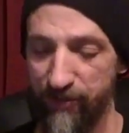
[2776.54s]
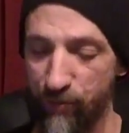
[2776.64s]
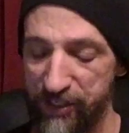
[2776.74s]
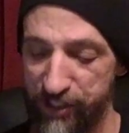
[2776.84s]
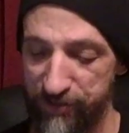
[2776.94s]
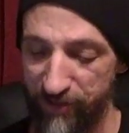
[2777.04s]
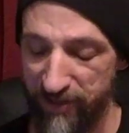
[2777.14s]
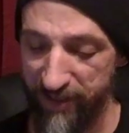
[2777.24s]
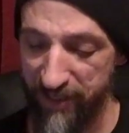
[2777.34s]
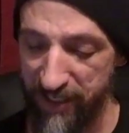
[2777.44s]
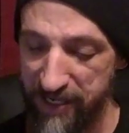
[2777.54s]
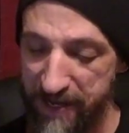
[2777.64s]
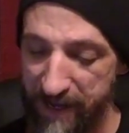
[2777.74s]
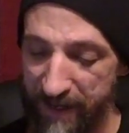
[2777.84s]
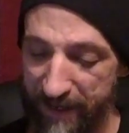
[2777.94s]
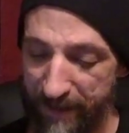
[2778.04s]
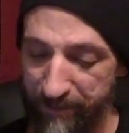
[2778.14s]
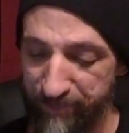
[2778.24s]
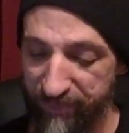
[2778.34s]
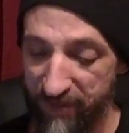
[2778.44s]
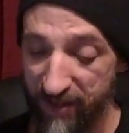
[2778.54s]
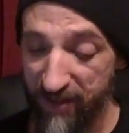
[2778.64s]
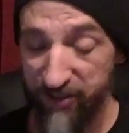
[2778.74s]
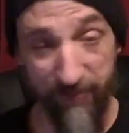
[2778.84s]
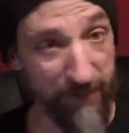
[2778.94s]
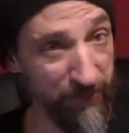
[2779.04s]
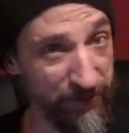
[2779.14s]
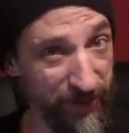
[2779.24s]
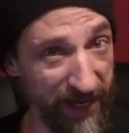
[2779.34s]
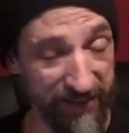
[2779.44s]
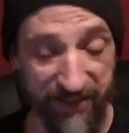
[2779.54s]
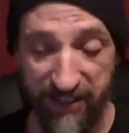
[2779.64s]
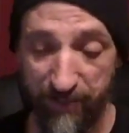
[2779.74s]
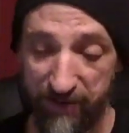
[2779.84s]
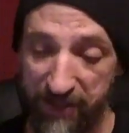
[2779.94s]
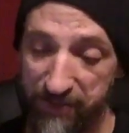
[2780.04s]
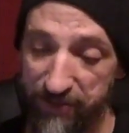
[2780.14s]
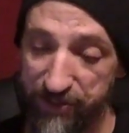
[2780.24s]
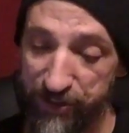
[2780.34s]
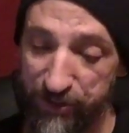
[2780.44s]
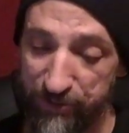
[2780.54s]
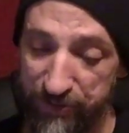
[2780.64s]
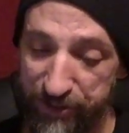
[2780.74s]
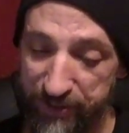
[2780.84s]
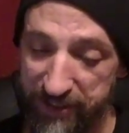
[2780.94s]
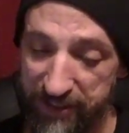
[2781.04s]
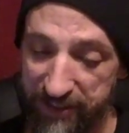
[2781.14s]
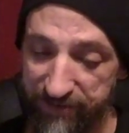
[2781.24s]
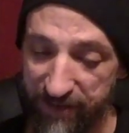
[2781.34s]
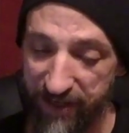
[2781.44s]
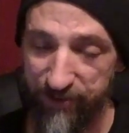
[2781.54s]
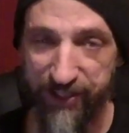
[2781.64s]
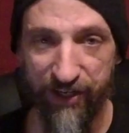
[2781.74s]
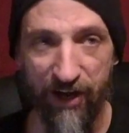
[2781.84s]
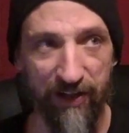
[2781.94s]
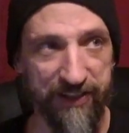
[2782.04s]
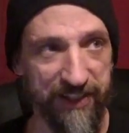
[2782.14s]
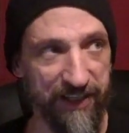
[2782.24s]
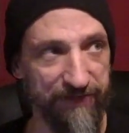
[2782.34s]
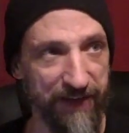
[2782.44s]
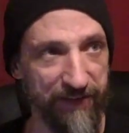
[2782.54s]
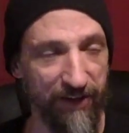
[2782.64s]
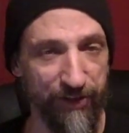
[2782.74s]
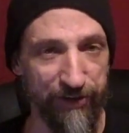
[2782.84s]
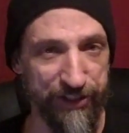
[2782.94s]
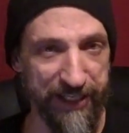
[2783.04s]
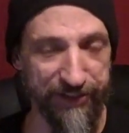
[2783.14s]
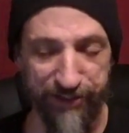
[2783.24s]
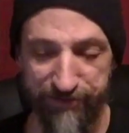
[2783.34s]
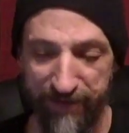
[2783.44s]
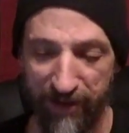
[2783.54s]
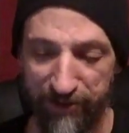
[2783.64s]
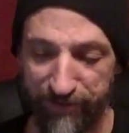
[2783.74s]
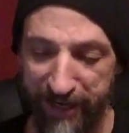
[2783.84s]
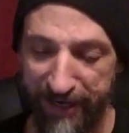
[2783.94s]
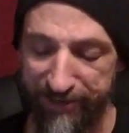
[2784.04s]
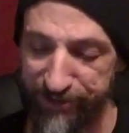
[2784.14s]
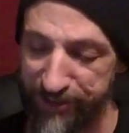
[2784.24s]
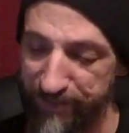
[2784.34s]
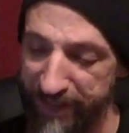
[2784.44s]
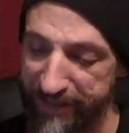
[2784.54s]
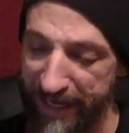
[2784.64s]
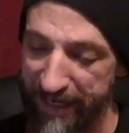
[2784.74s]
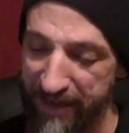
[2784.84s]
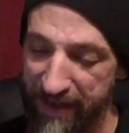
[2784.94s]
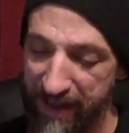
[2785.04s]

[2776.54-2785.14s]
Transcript: questions for clarity. So maybe we'll do that this summer. Maybe we'll do I was gonna call it $5 Thursdays or $5 Fridays or something like that.